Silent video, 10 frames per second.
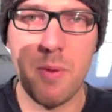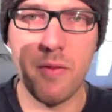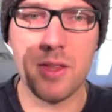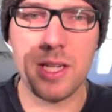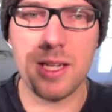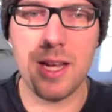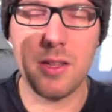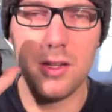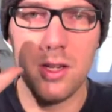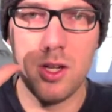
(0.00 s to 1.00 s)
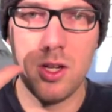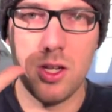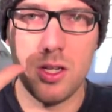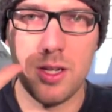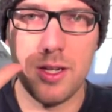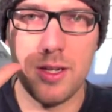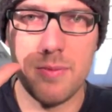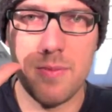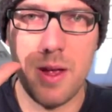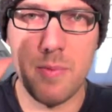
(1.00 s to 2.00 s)
everything together,
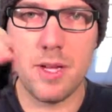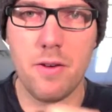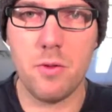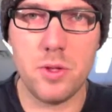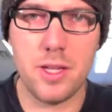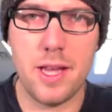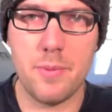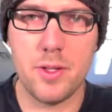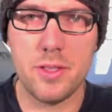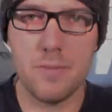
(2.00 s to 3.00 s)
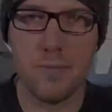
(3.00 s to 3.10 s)
and be careful with the cameras.